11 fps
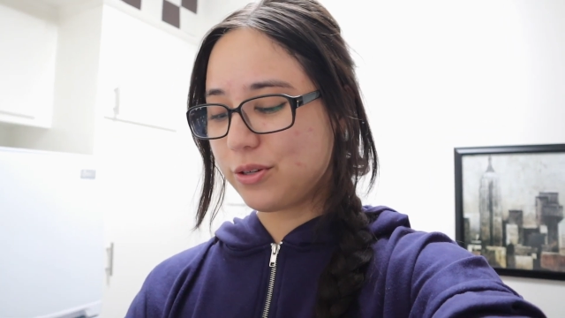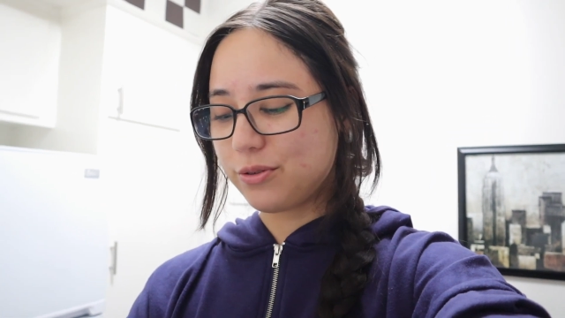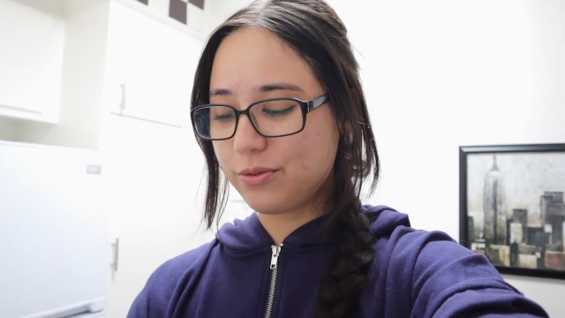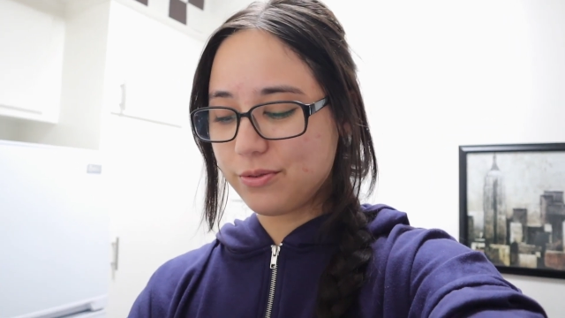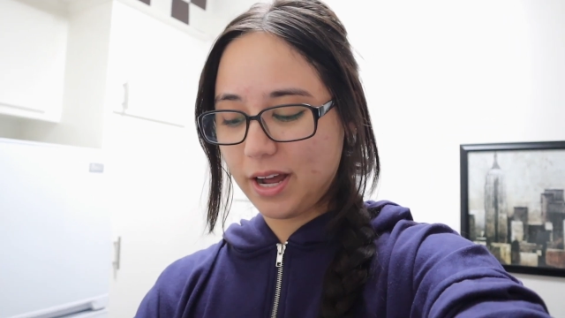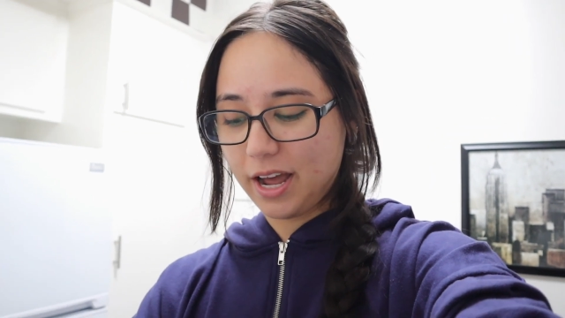
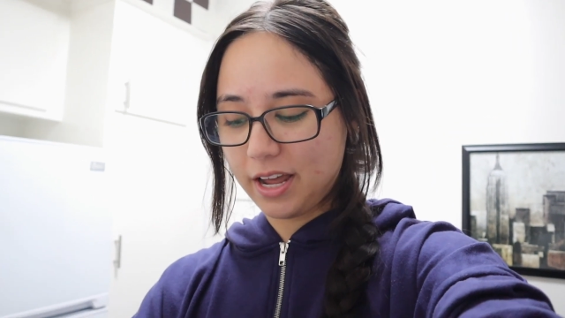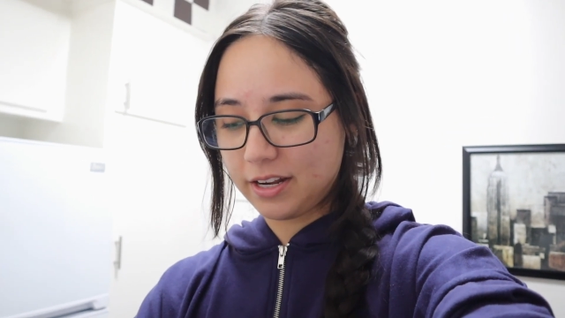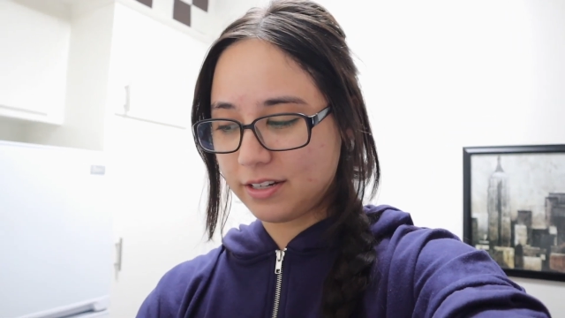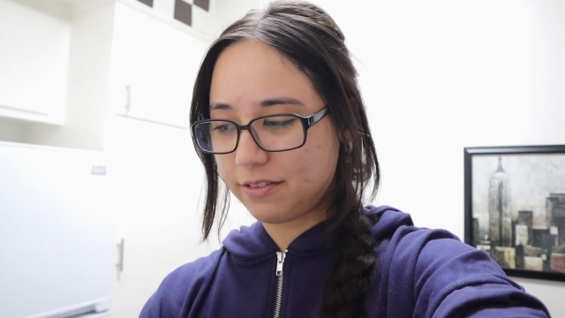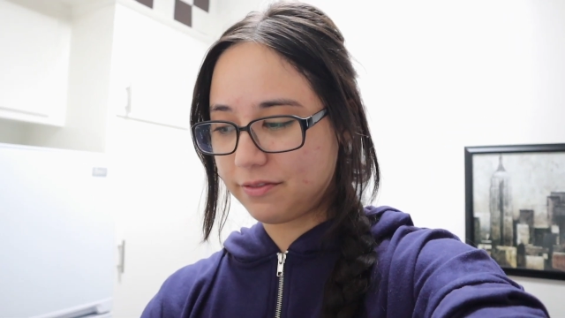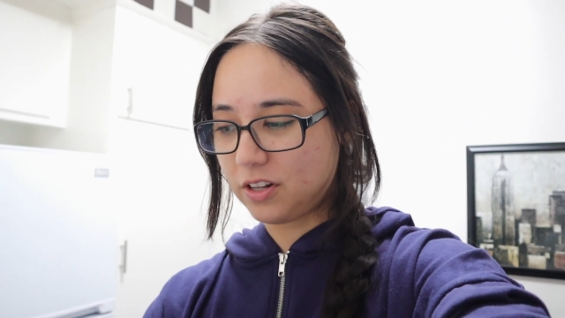to
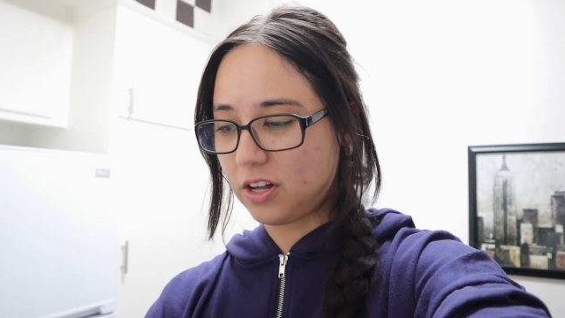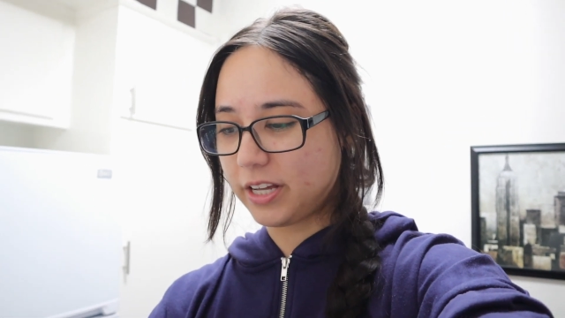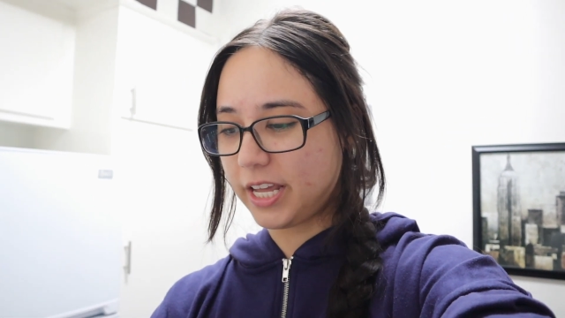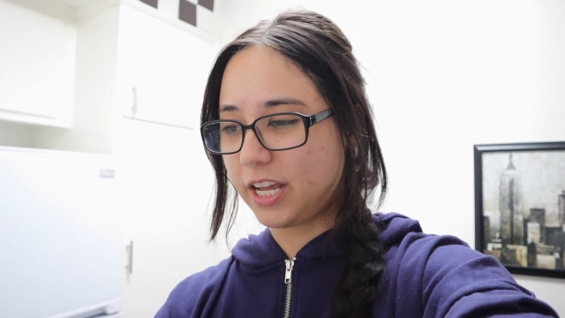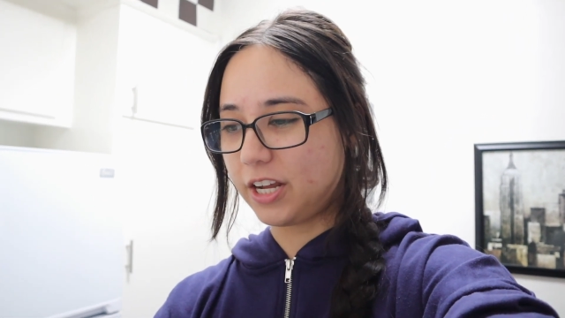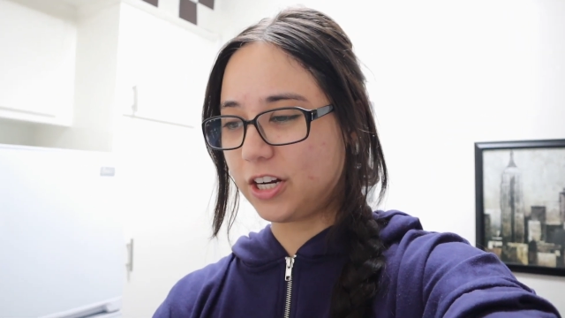end the vlog
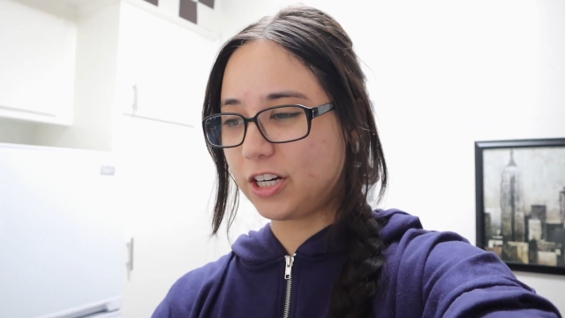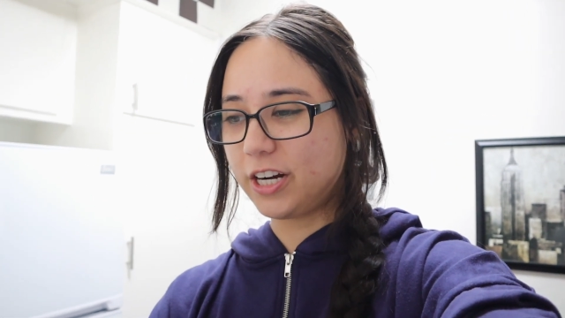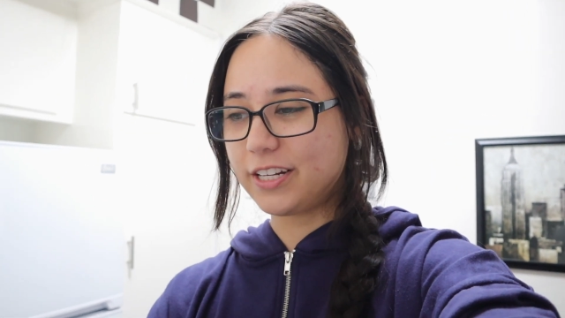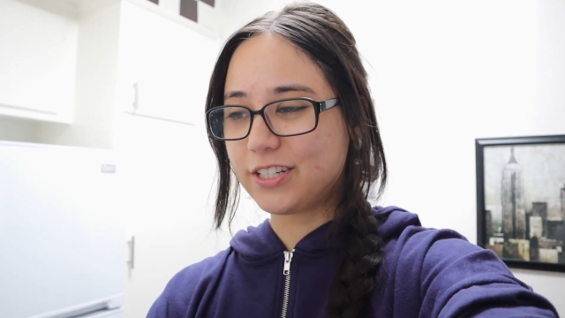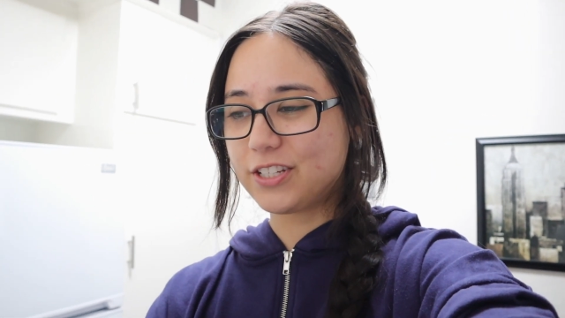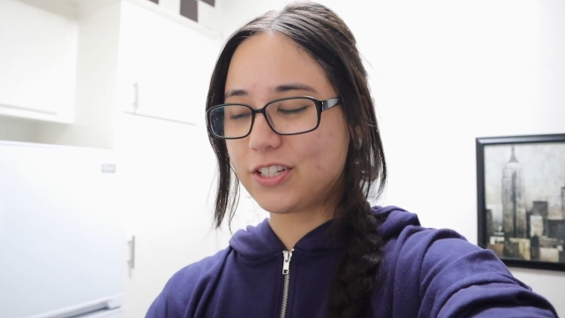here
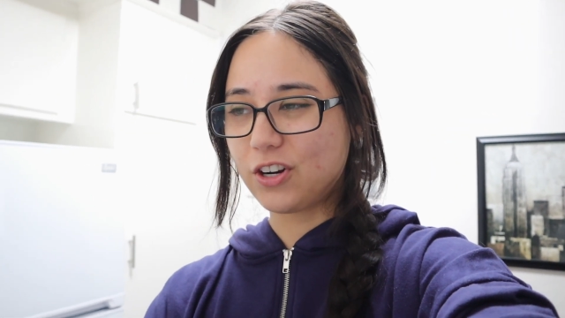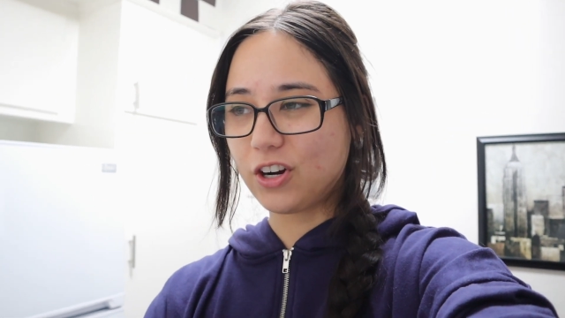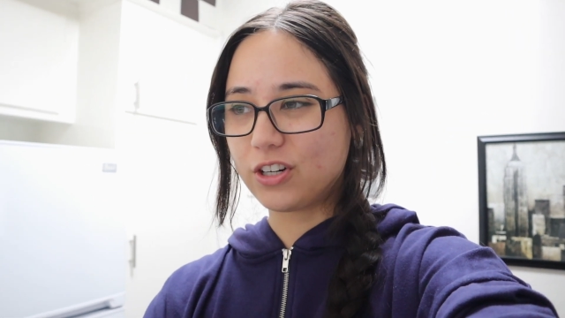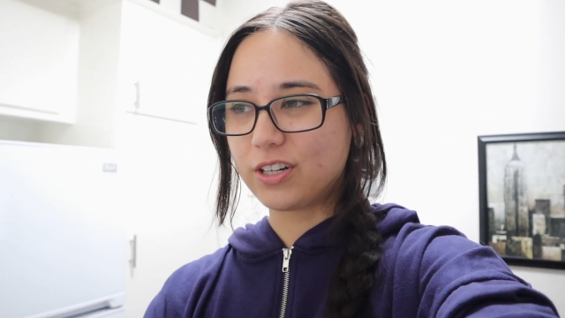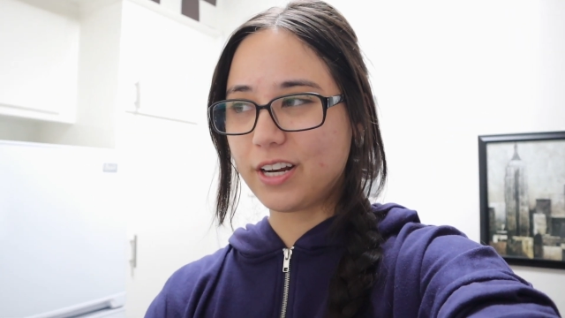and start